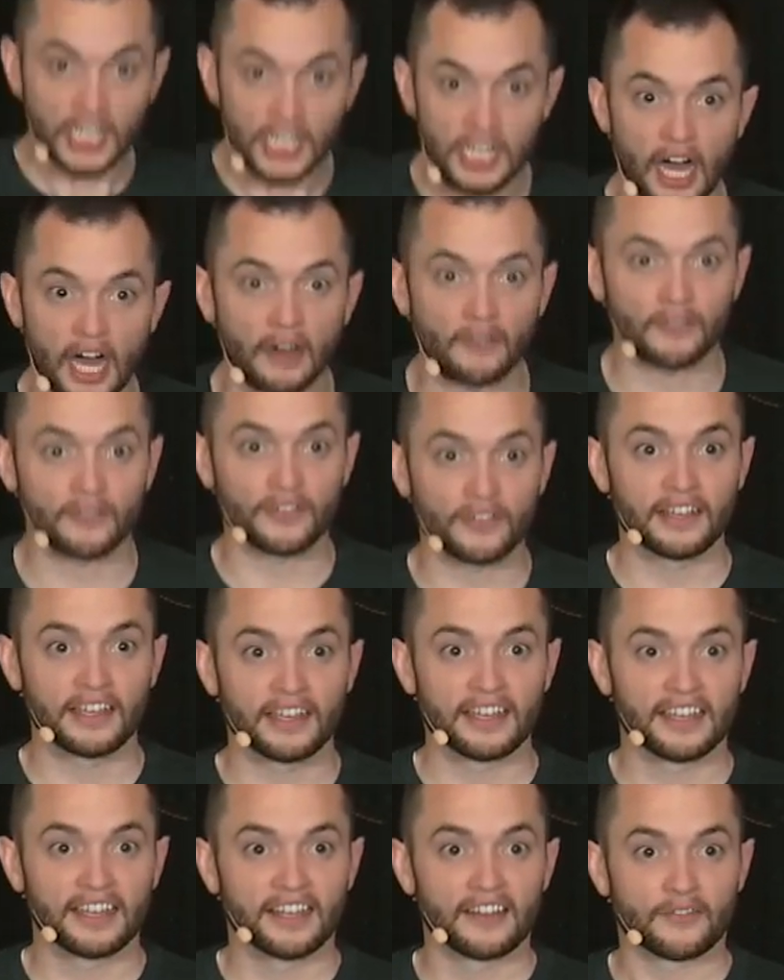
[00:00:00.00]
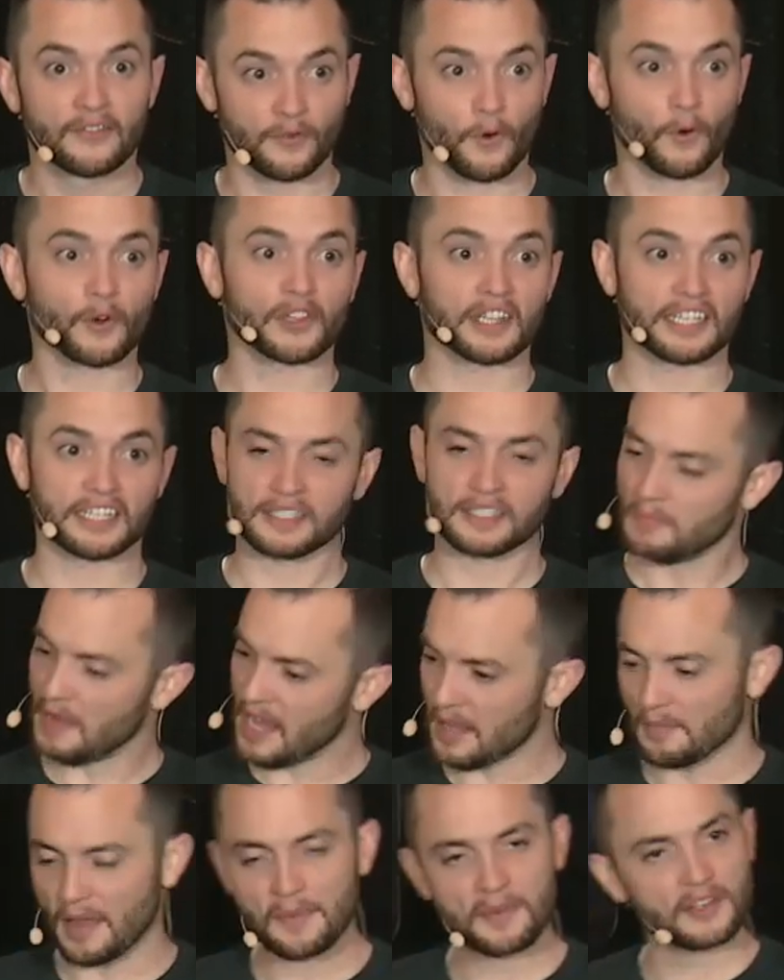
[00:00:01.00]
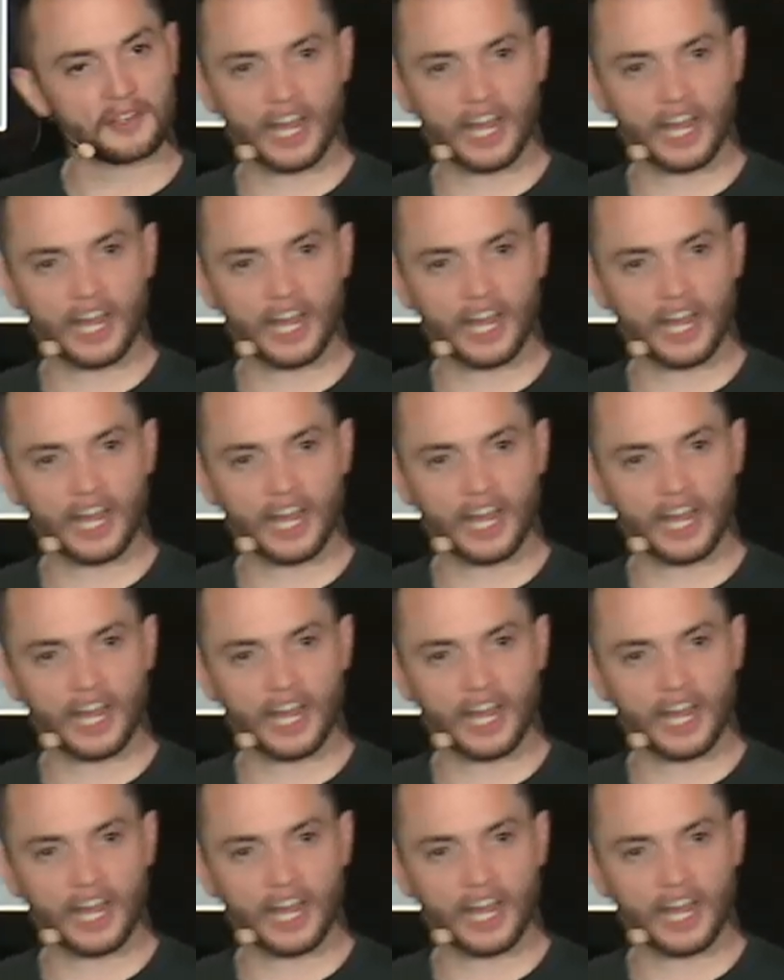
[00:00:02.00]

enough for this? Man, maybe you're